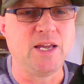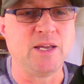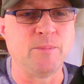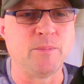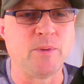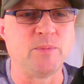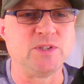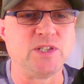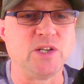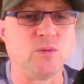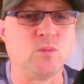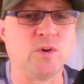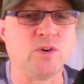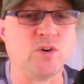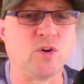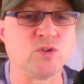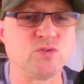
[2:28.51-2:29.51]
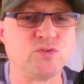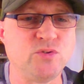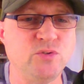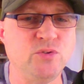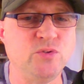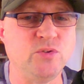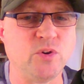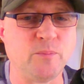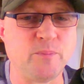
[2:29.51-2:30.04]
He maybe take one or
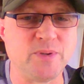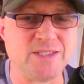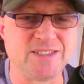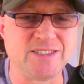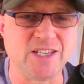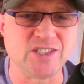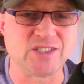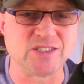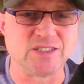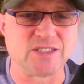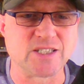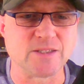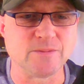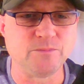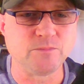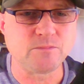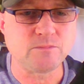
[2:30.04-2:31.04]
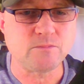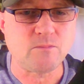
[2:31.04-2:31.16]
two positions.